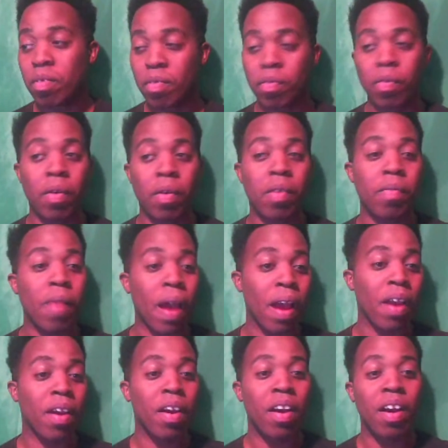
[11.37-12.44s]
one of
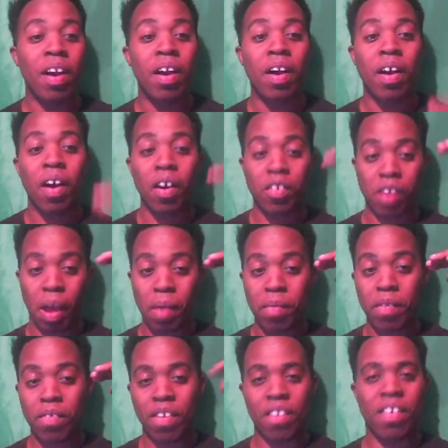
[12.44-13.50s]
my top
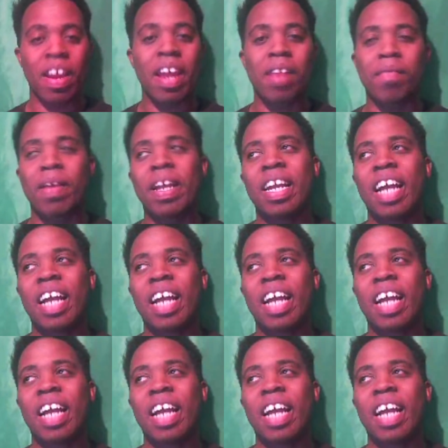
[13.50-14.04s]
favorite anime.